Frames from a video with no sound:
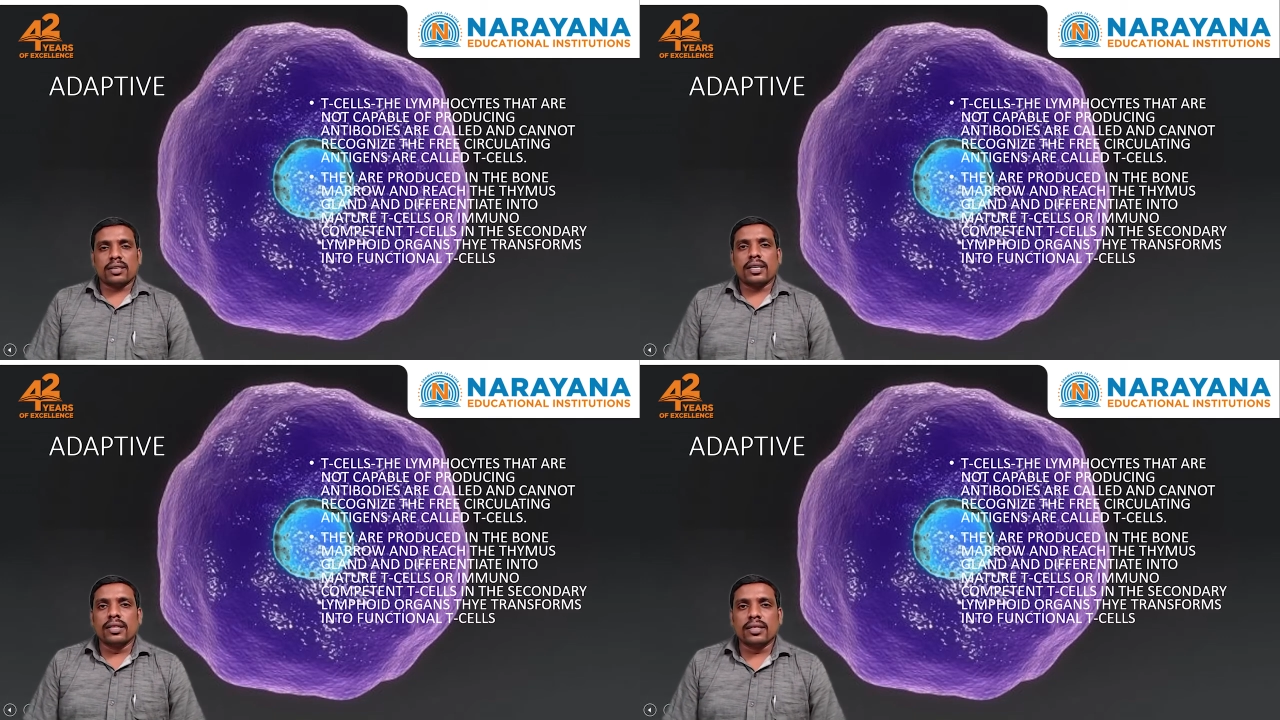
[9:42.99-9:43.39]

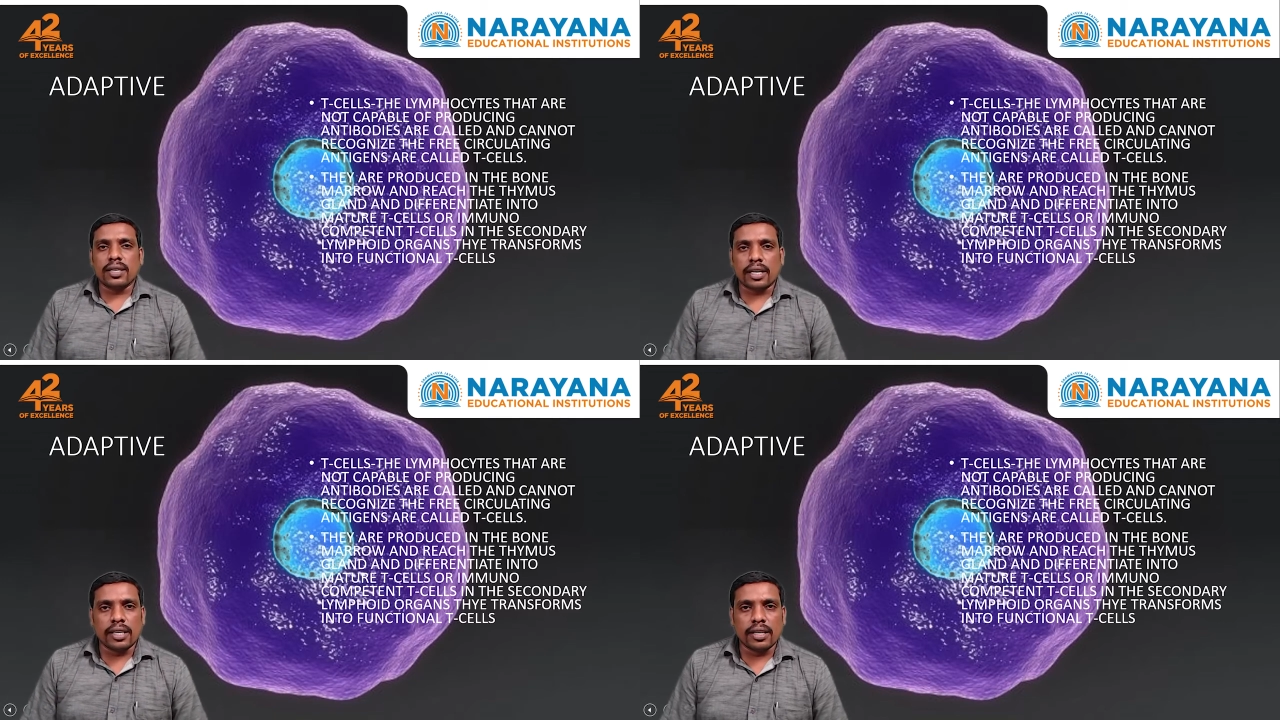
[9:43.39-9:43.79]
in the
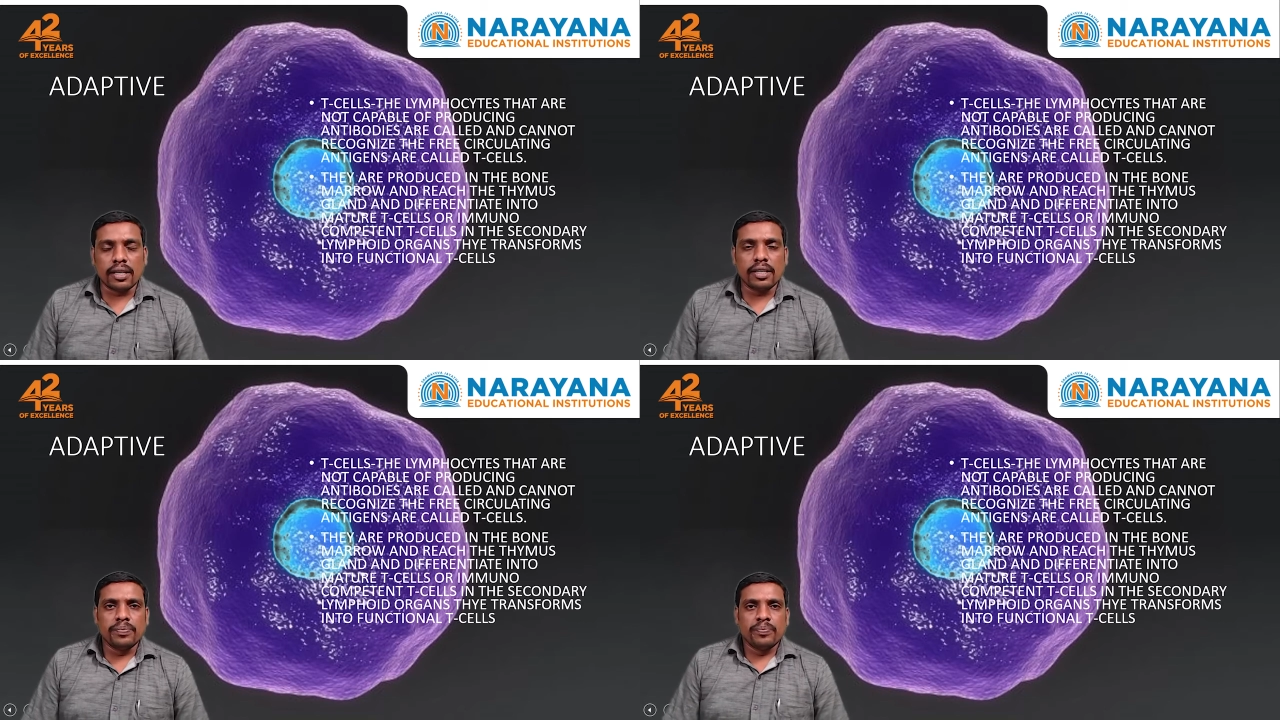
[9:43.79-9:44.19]

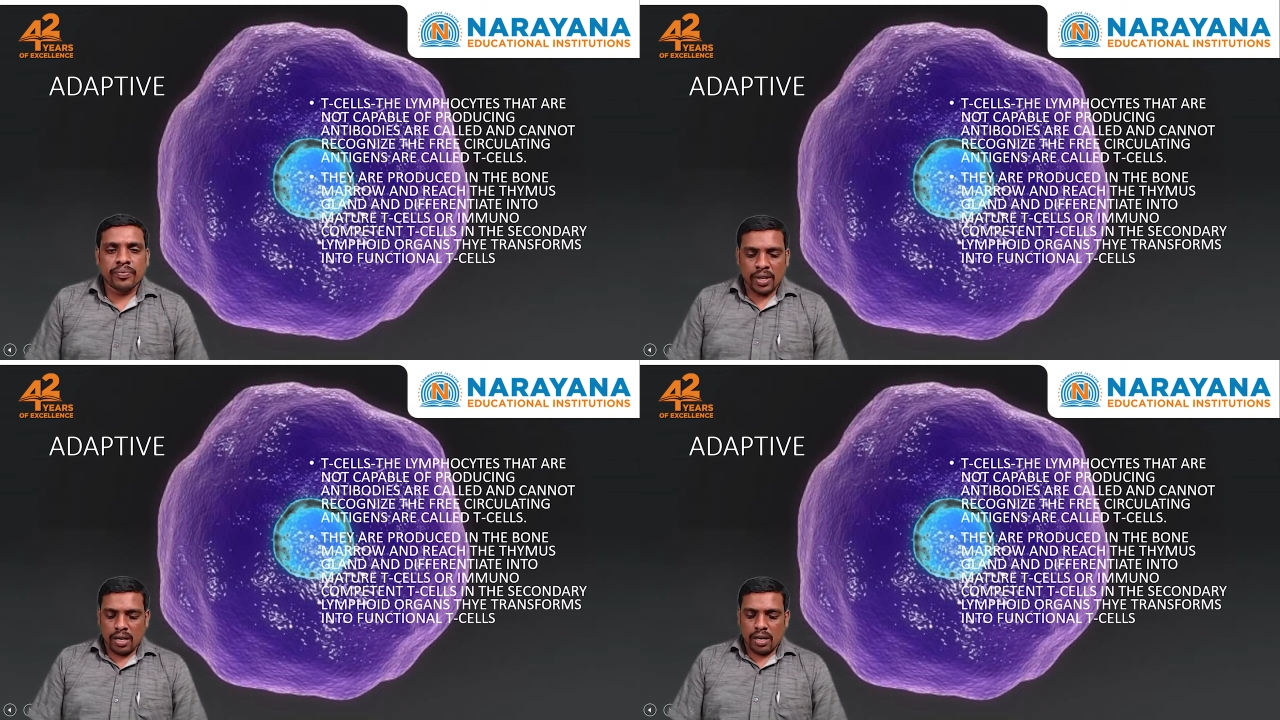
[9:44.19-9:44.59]
secondary
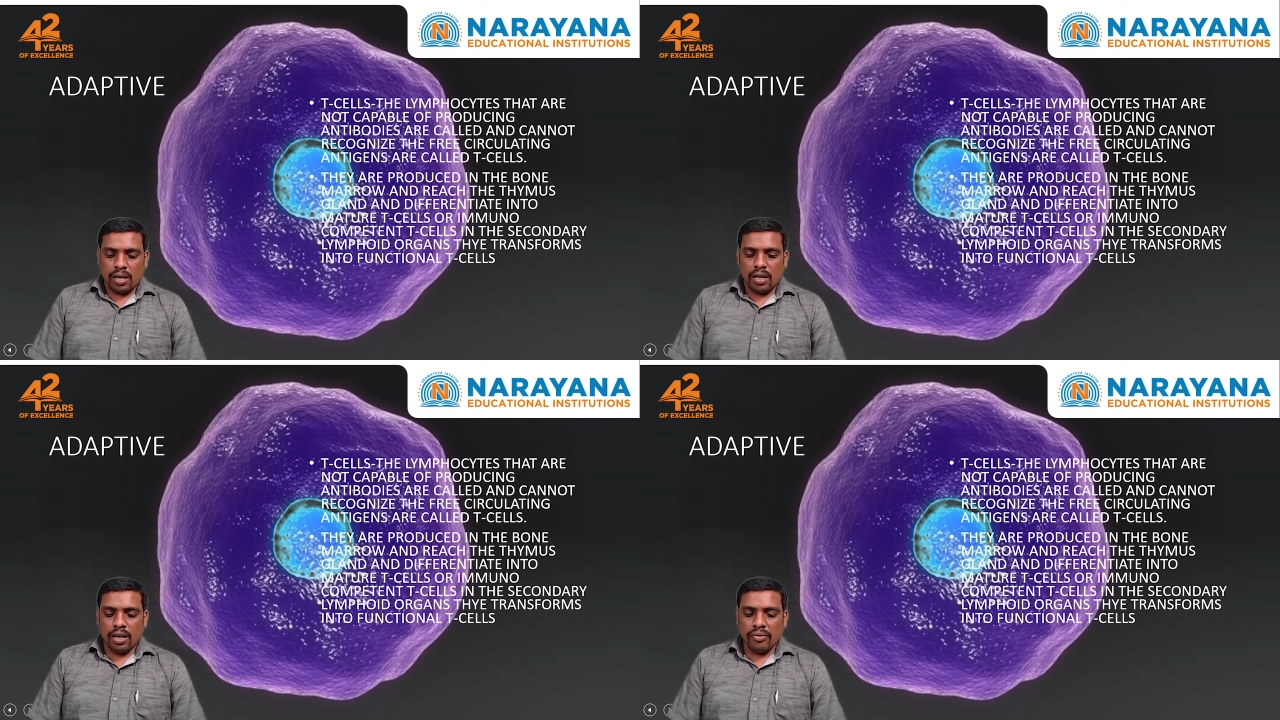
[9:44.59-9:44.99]

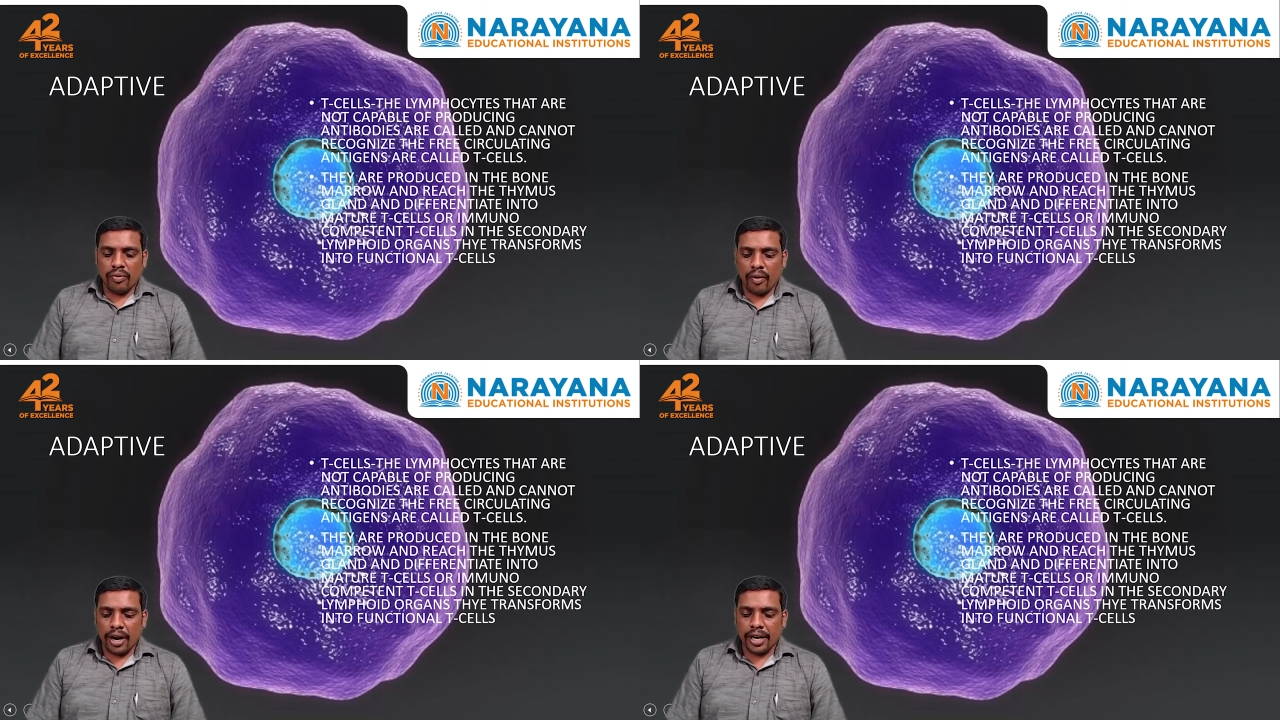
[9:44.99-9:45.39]

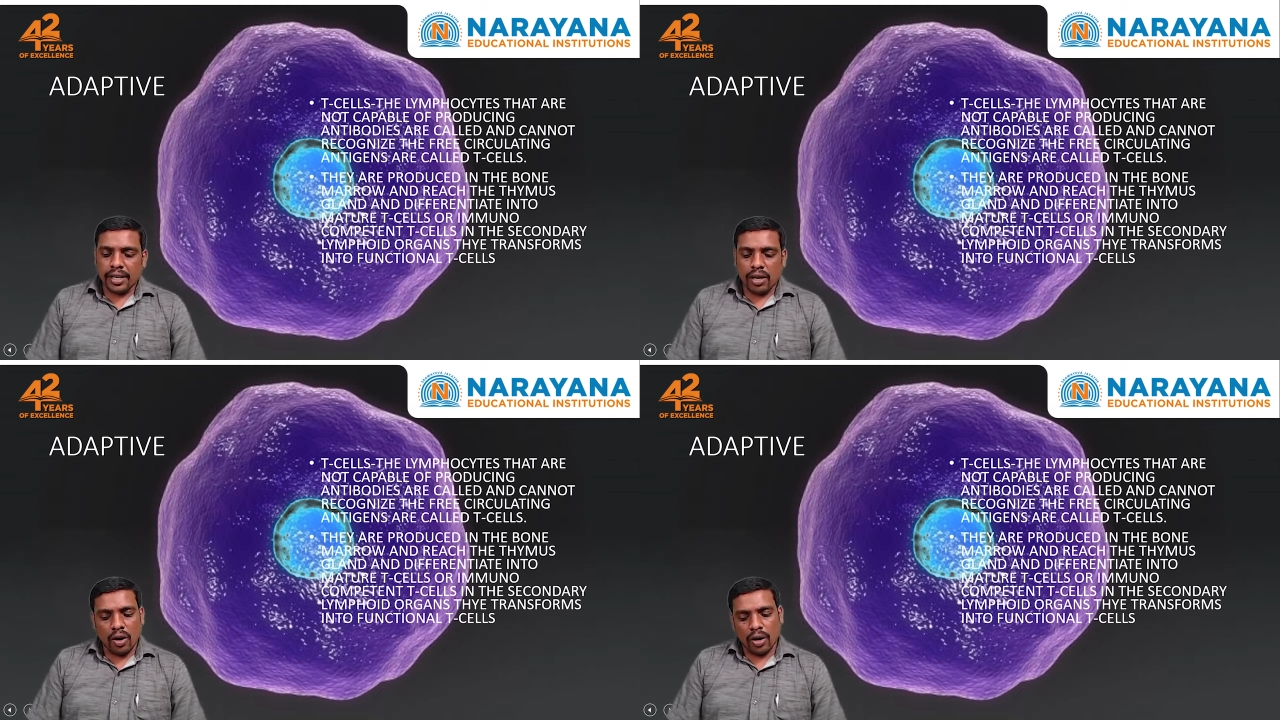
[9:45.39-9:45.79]
lymphoid
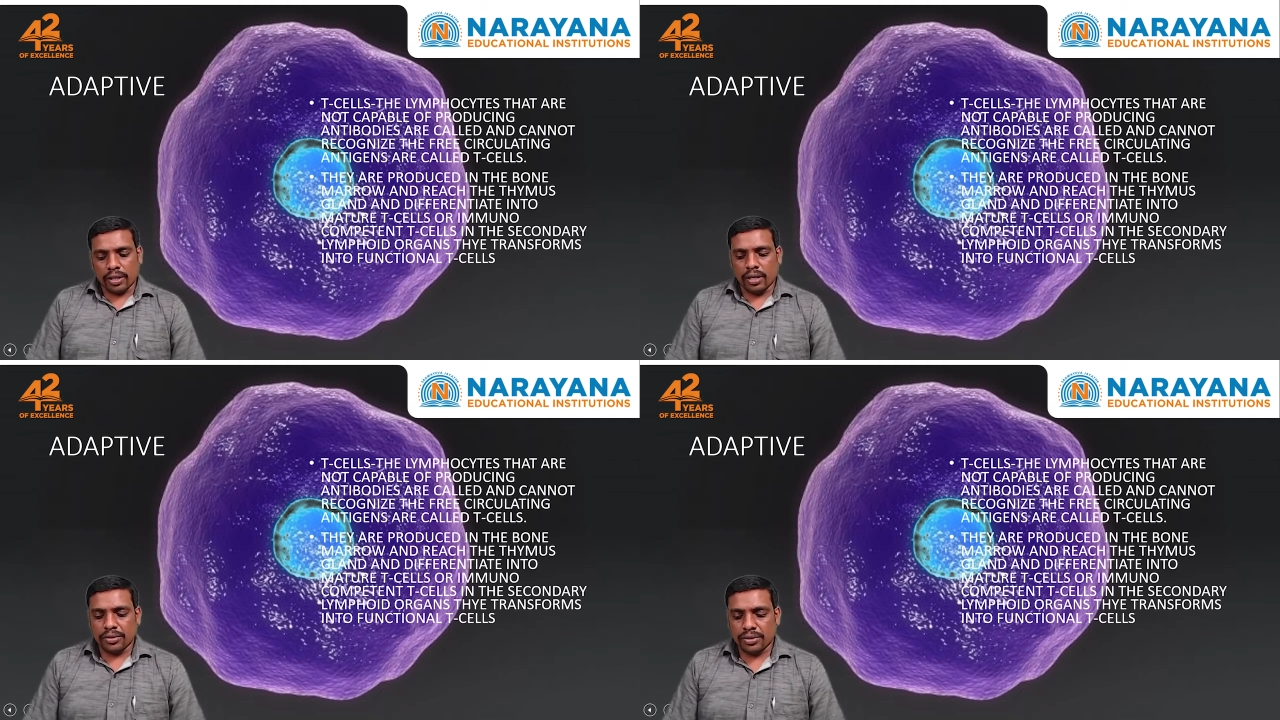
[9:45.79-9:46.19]

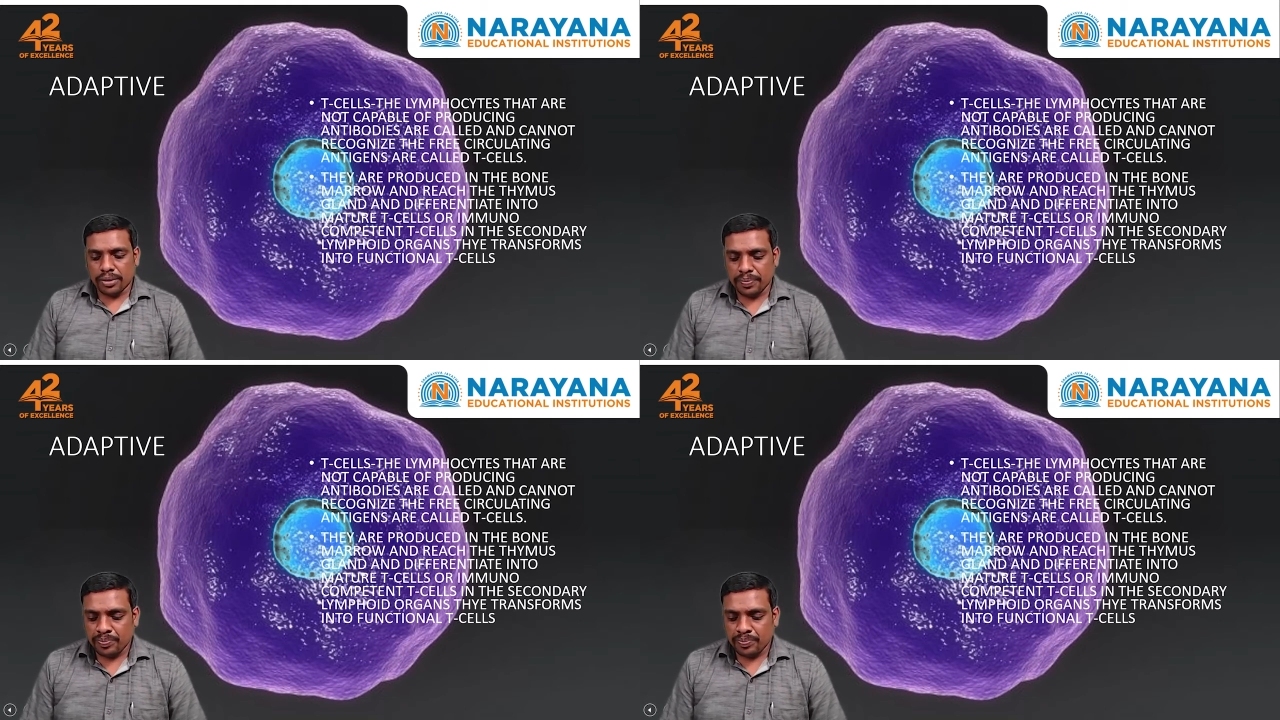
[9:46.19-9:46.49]
organs.